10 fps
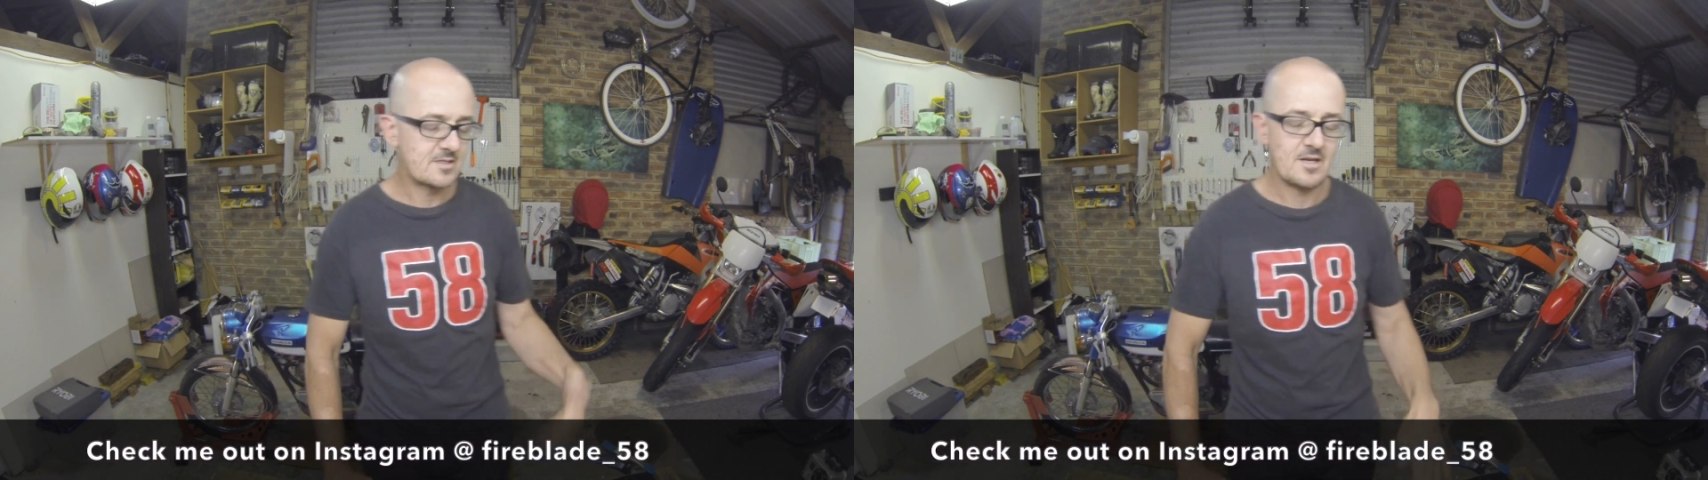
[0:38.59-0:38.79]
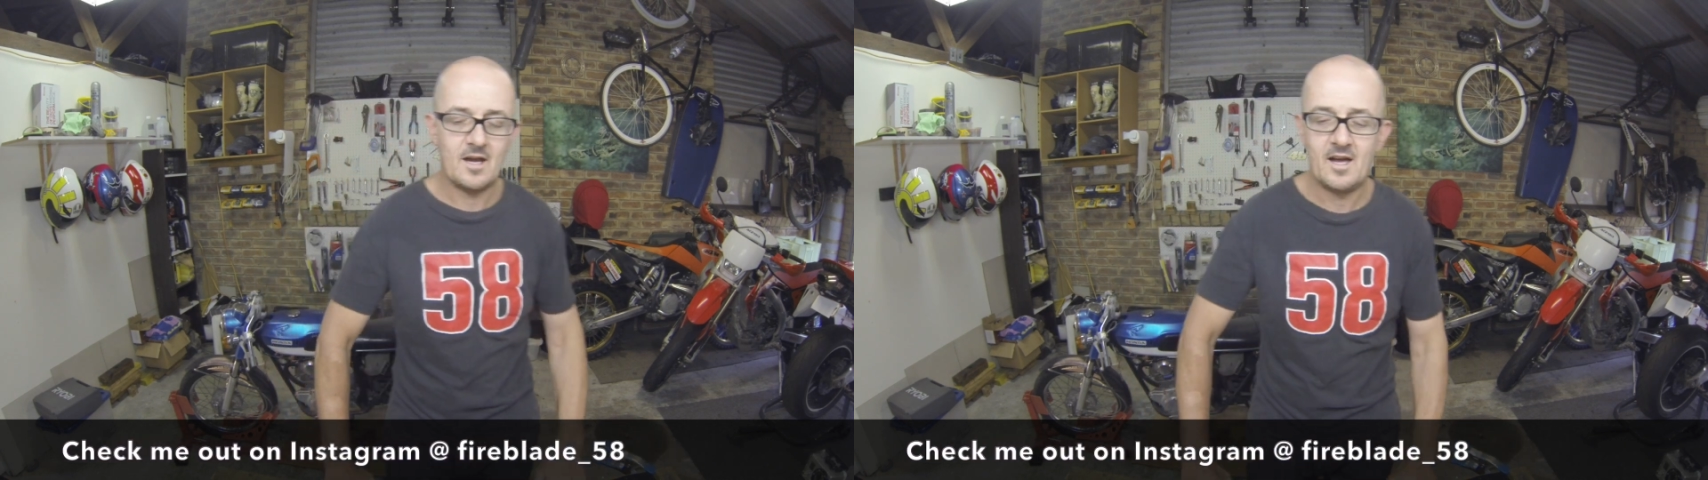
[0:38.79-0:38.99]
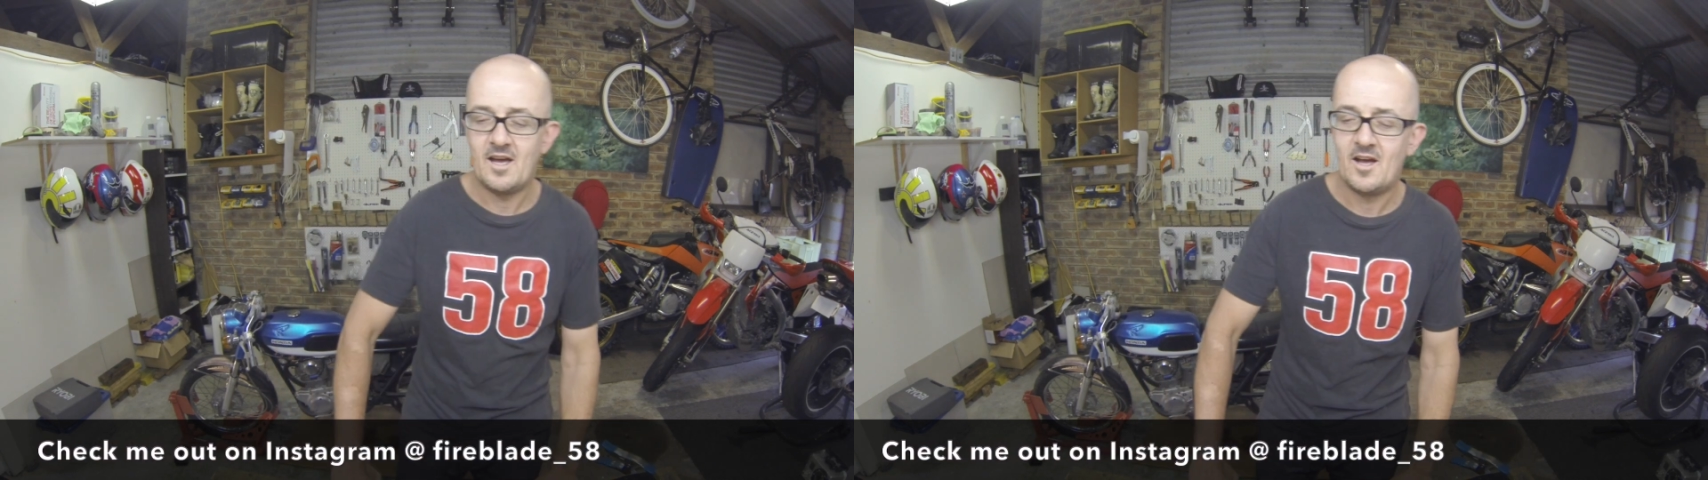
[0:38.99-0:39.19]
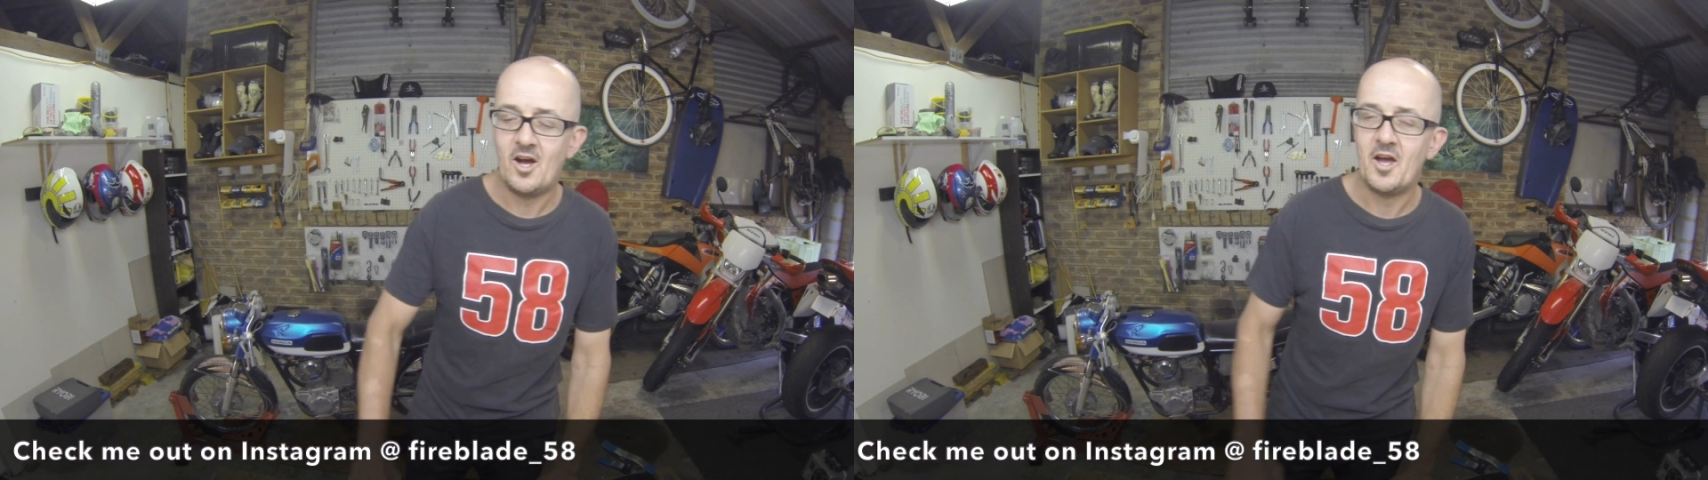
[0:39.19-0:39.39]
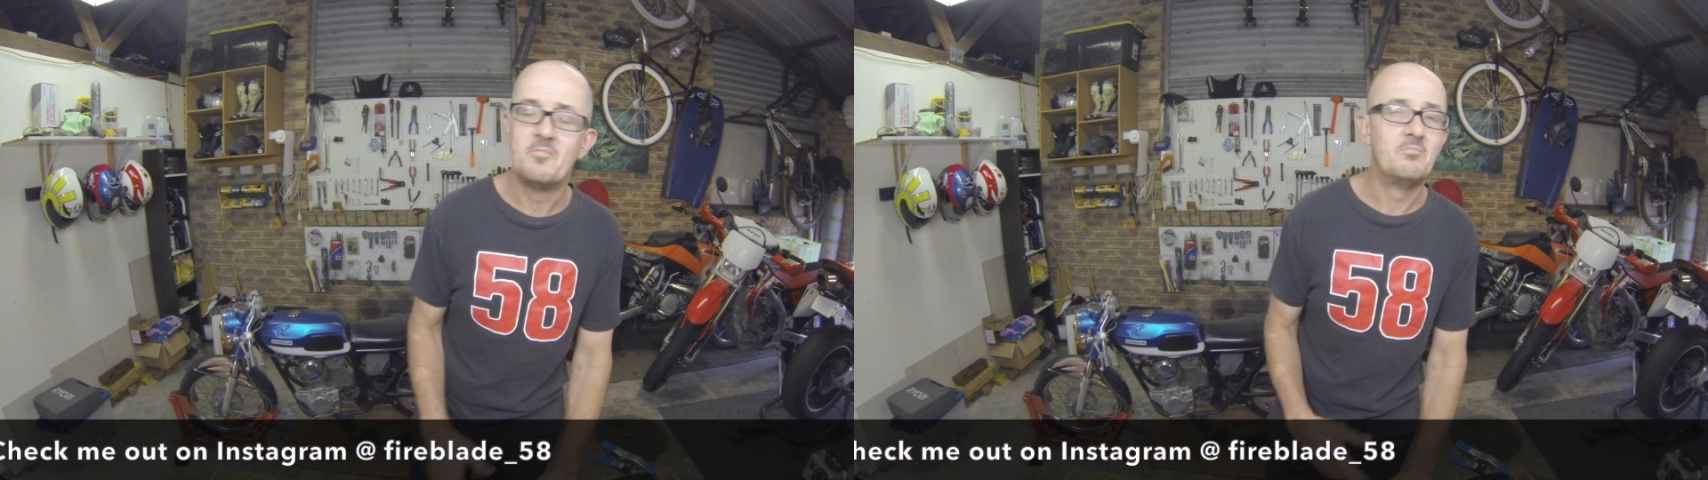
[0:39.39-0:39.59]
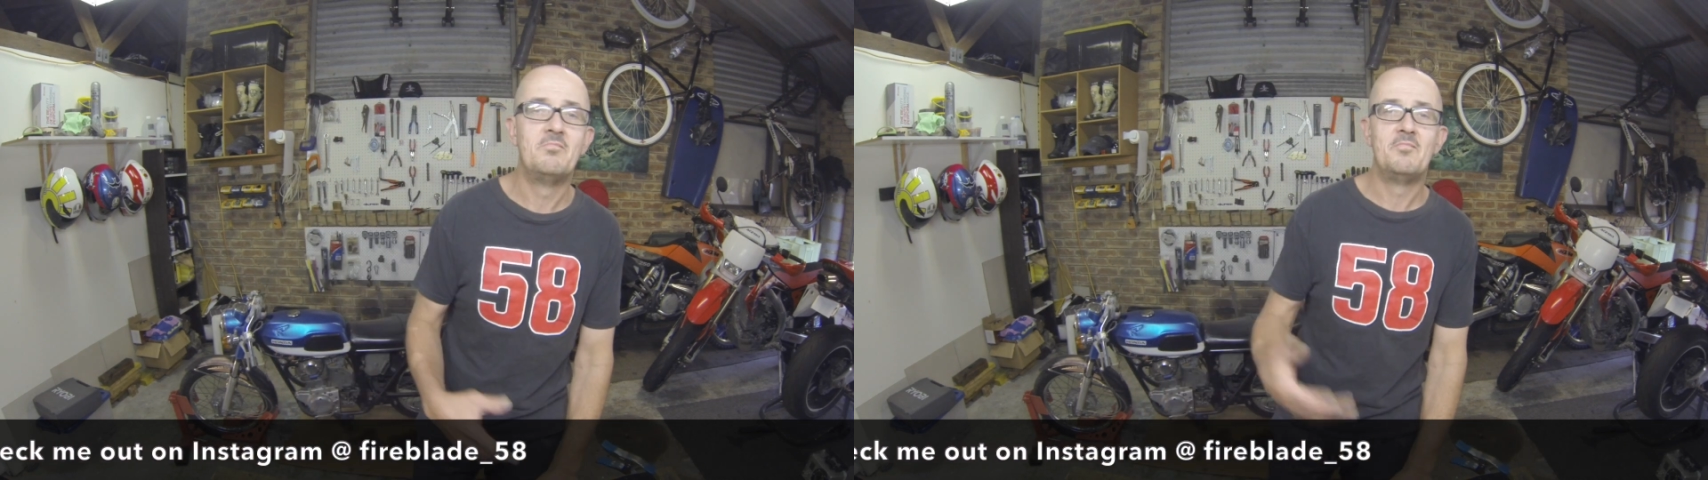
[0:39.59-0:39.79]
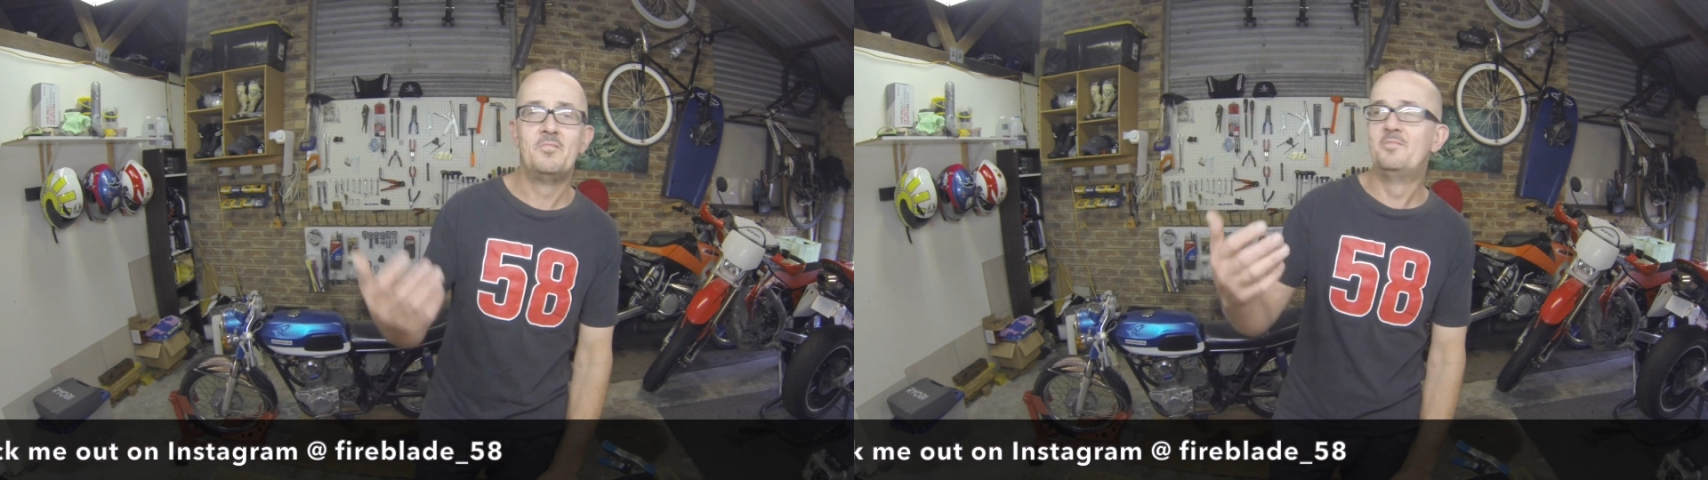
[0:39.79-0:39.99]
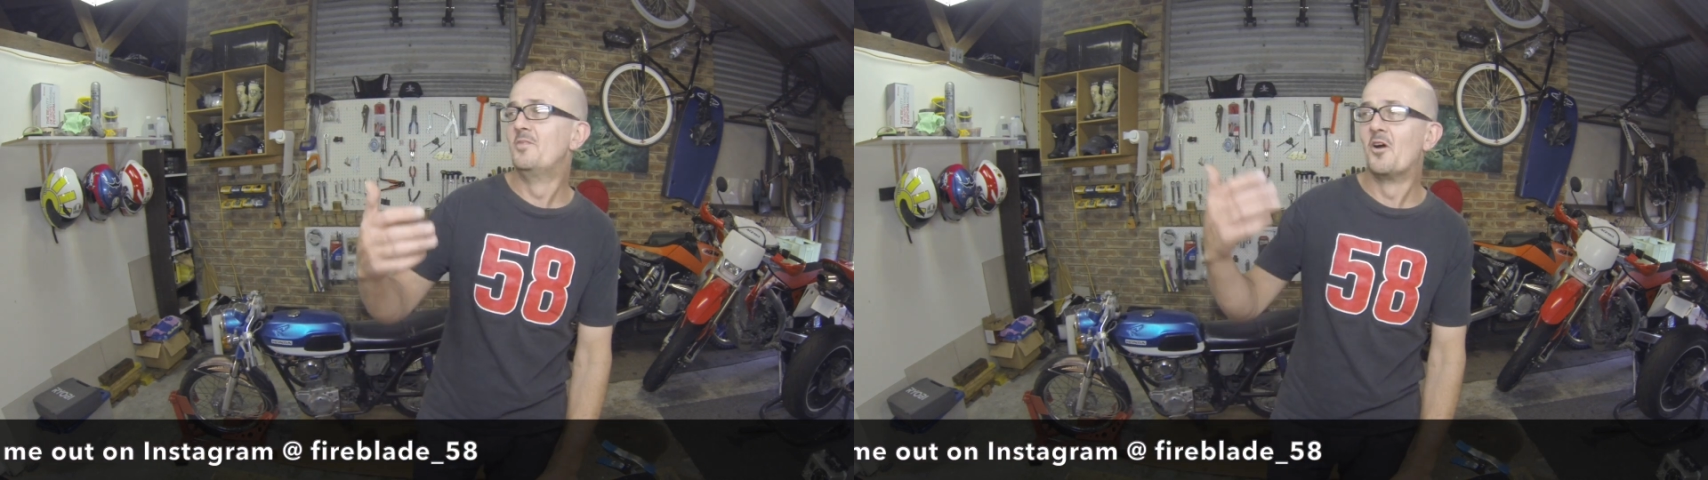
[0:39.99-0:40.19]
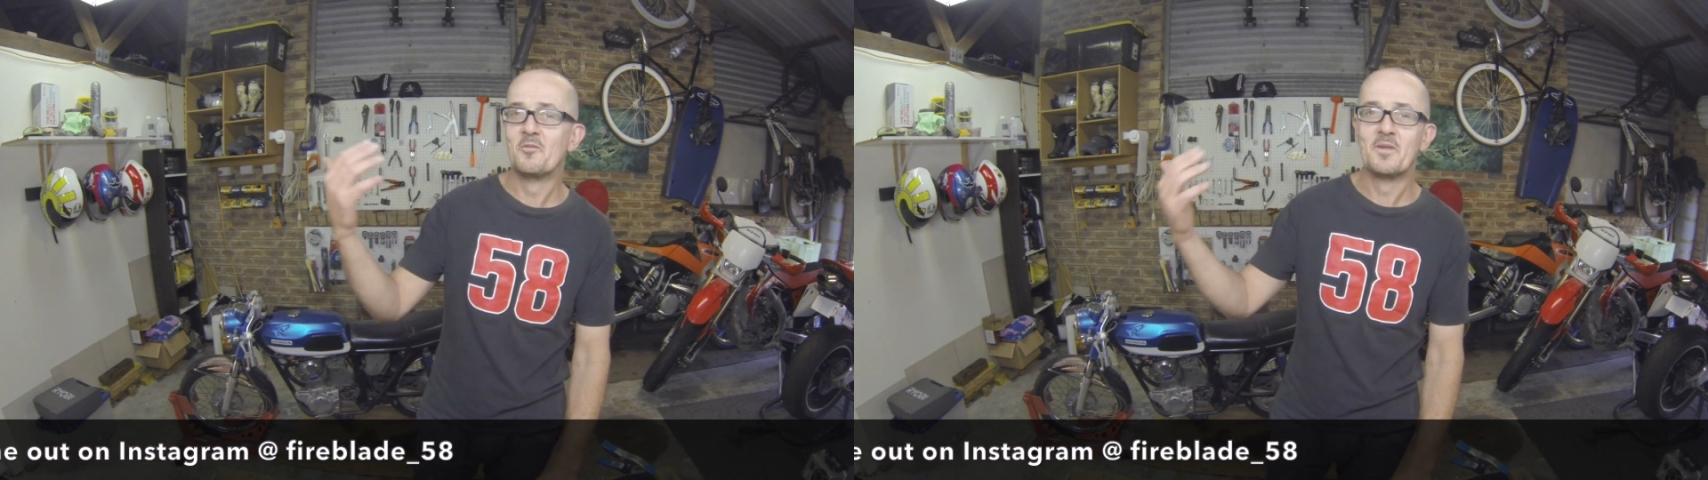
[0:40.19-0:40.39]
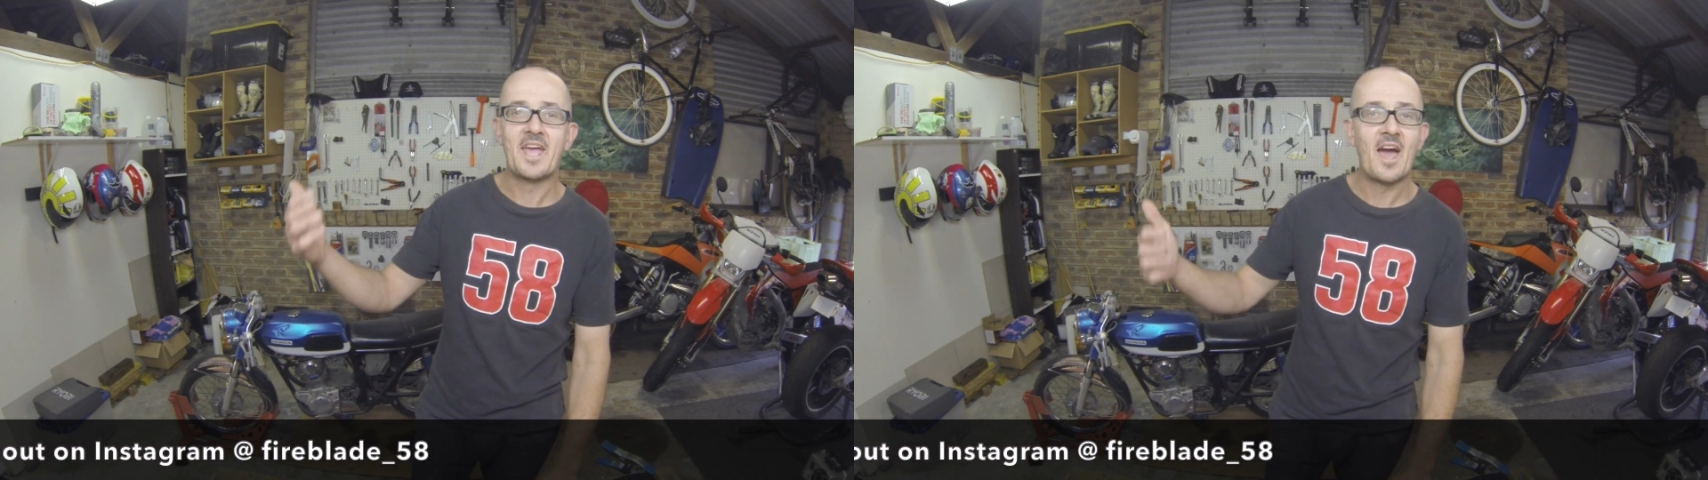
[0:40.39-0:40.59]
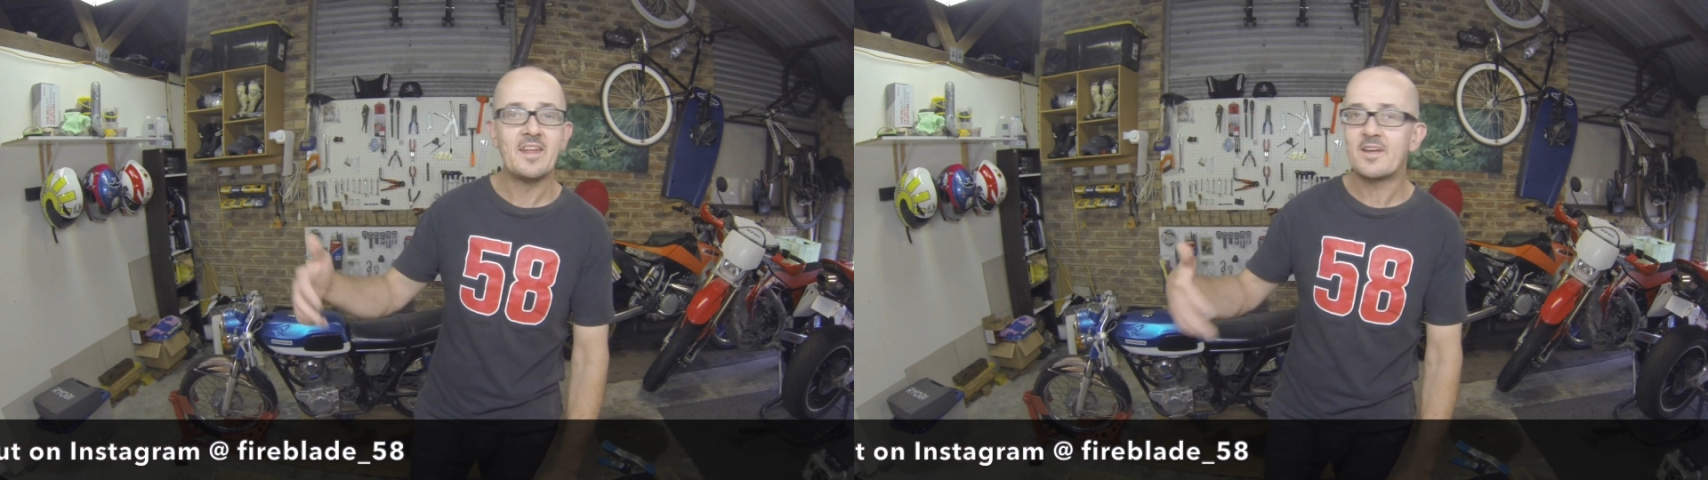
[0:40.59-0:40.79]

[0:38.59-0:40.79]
I am not a mechanic,